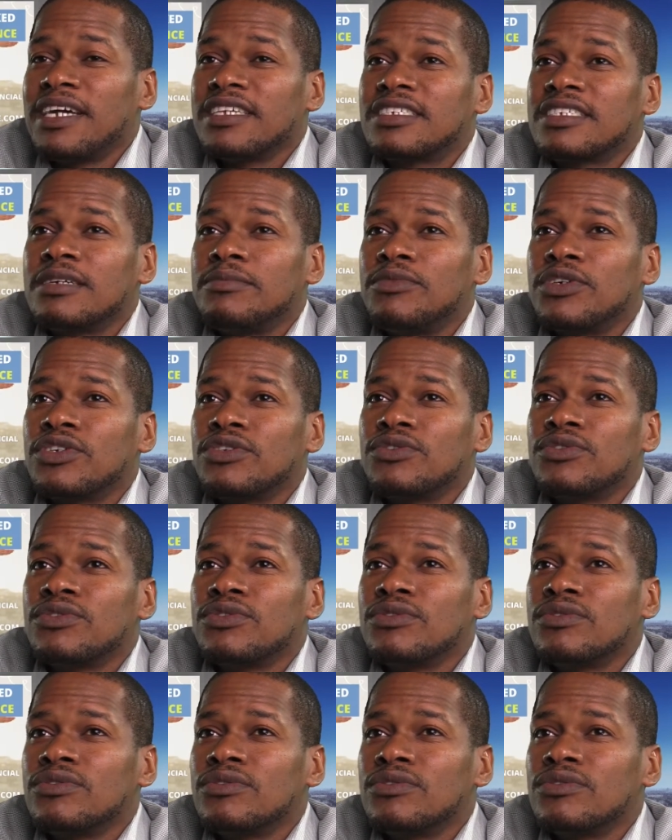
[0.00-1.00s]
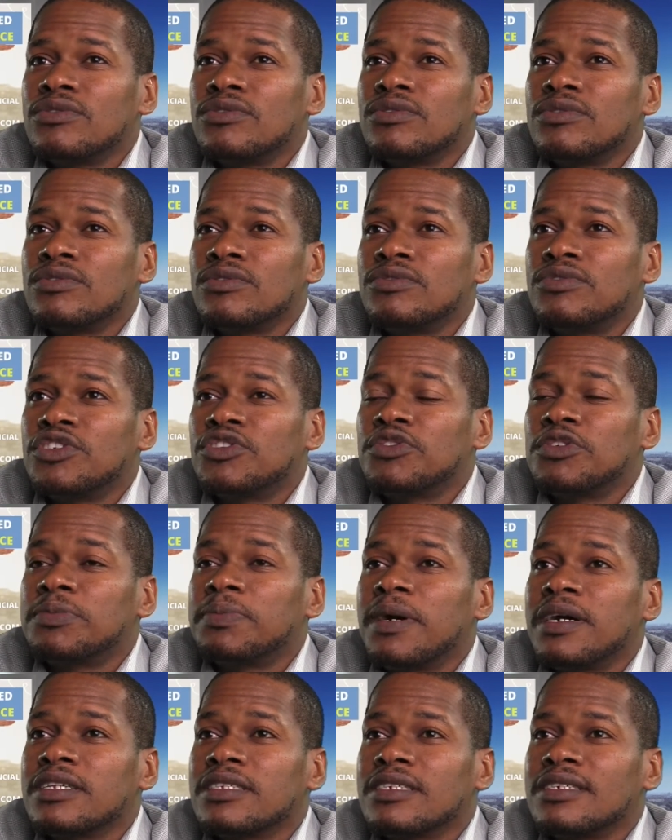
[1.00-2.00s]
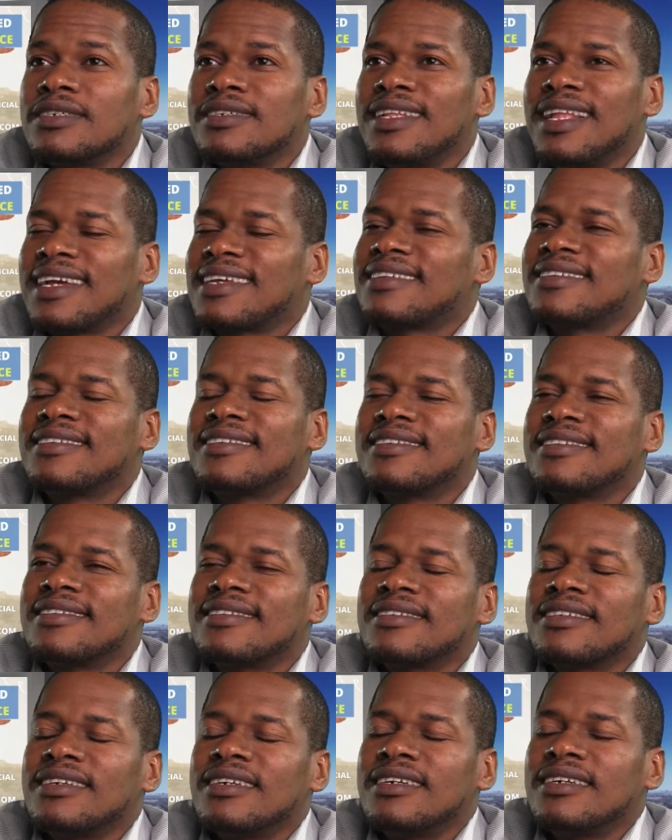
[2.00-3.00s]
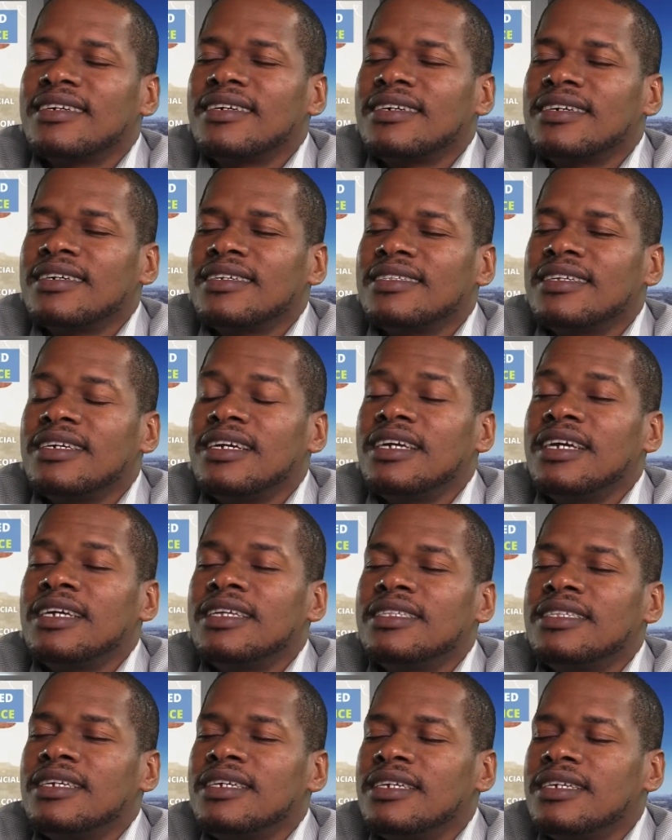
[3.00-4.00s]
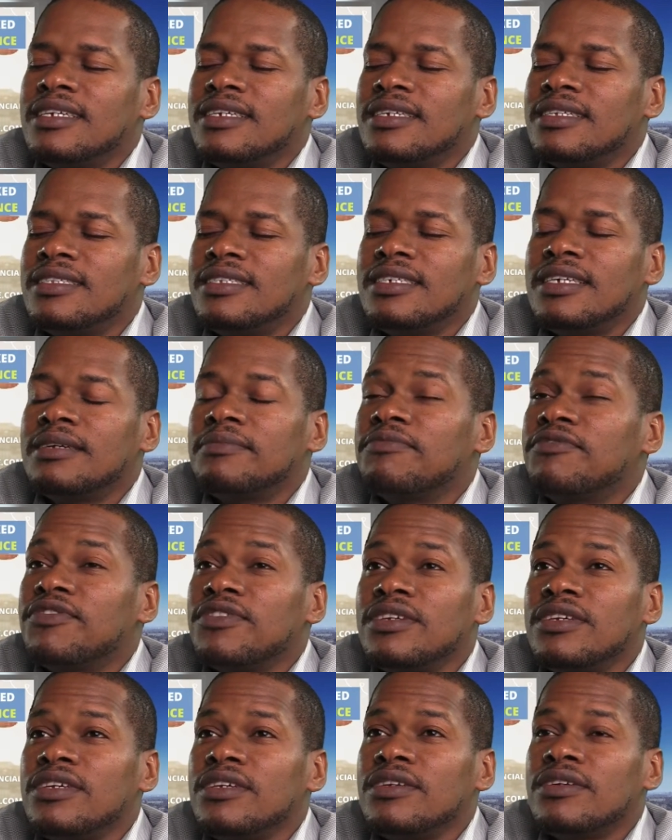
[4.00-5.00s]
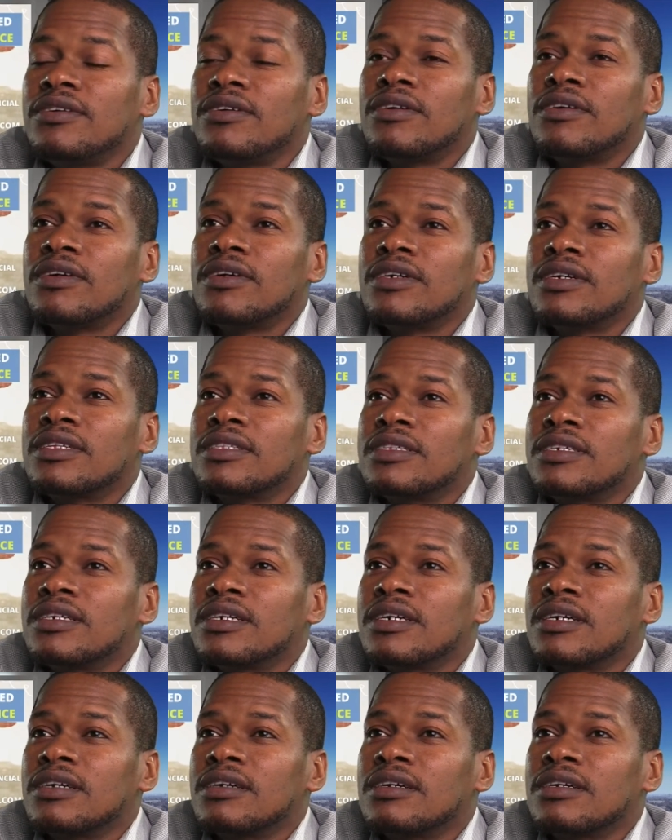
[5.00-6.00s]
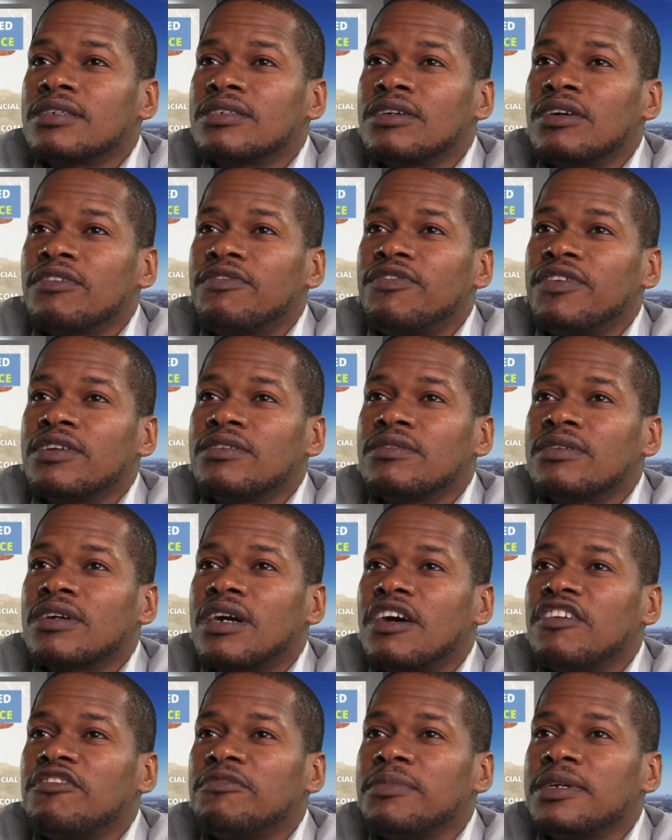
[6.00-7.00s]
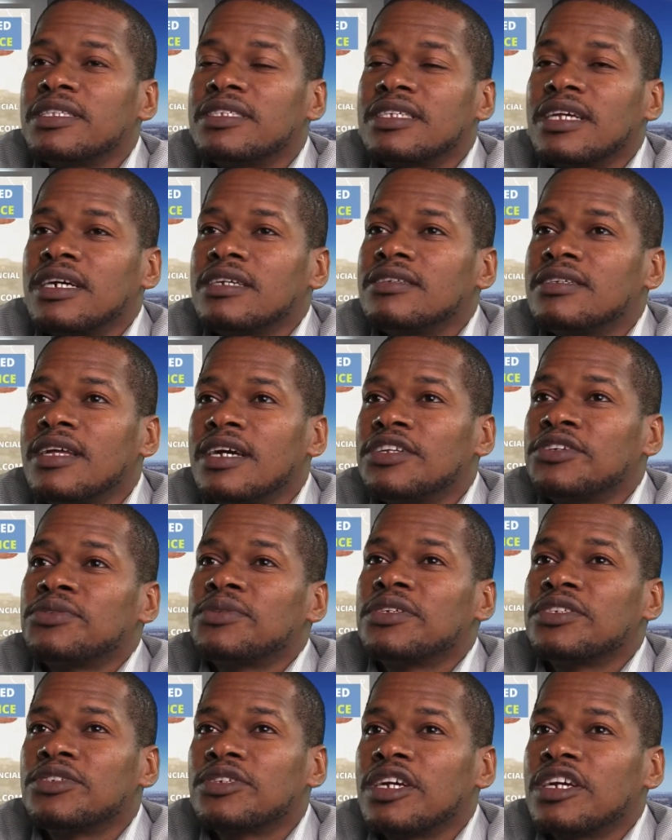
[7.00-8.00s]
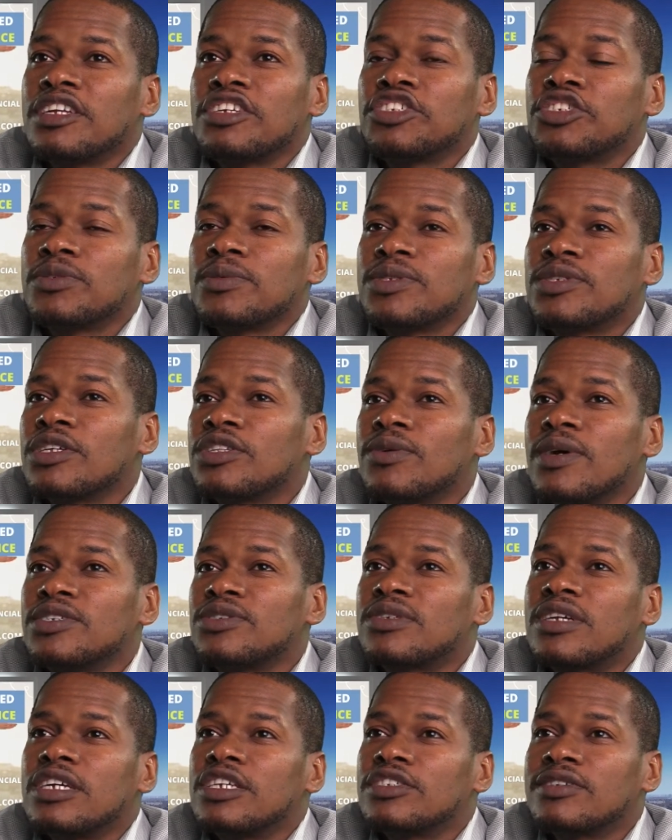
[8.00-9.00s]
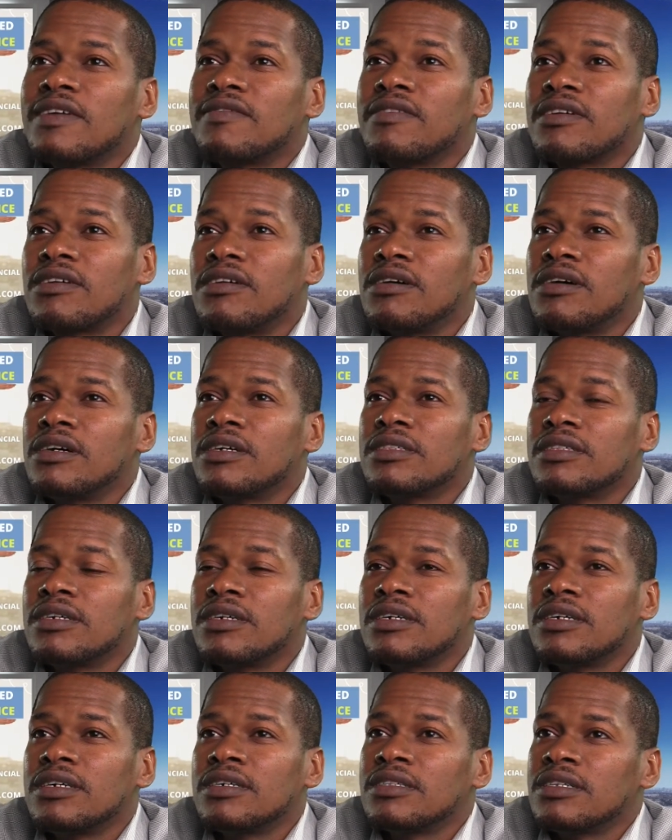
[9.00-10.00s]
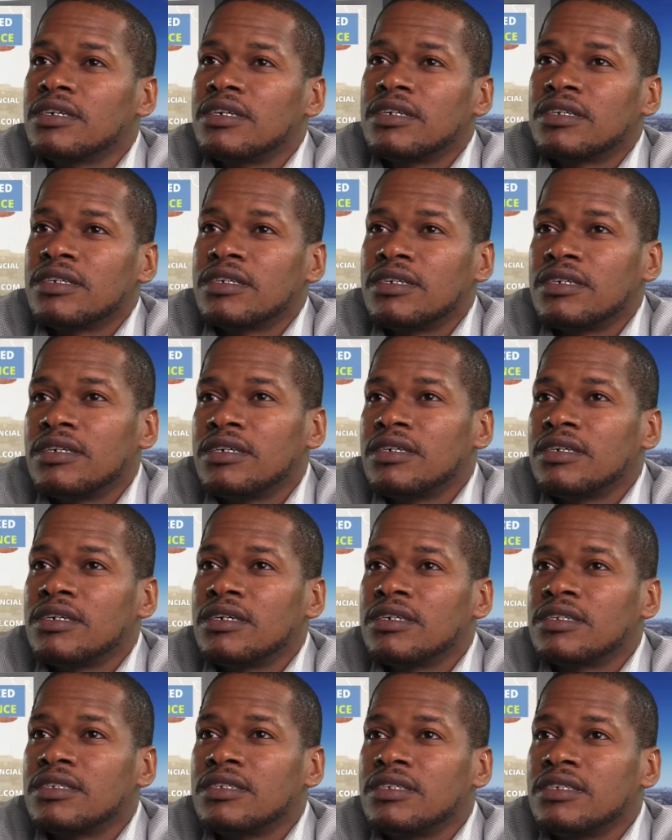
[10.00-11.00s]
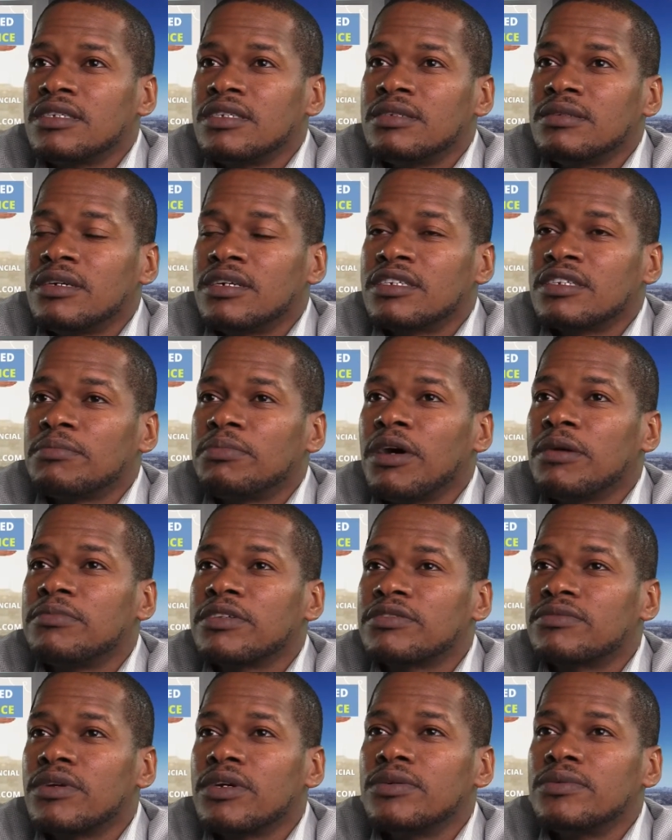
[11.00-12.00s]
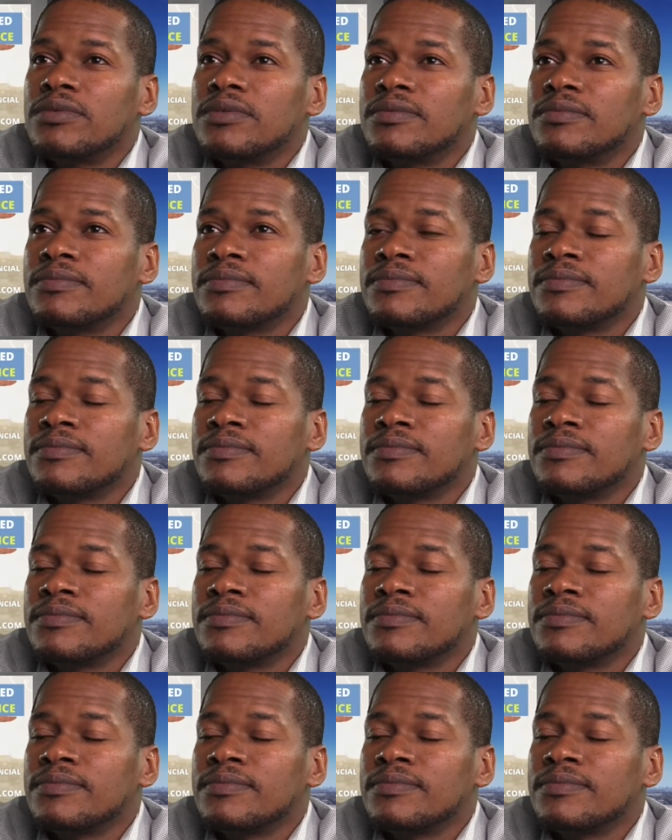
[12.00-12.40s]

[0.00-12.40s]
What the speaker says: someone who's responsible, like the DMV or your federal government tell you that you need to get insurance, otherwise you can't drive the car on the public road?